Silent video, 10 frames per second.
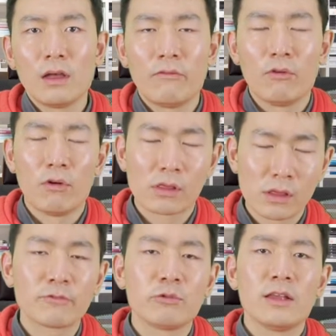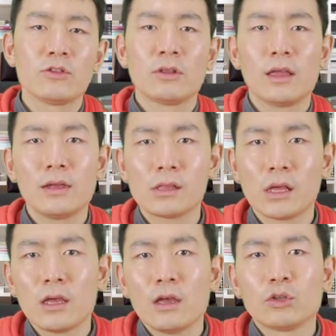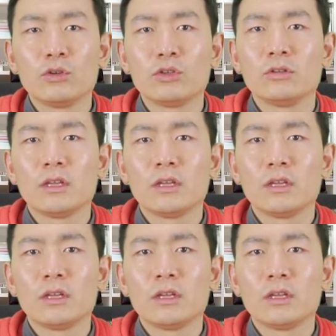for software engineers due to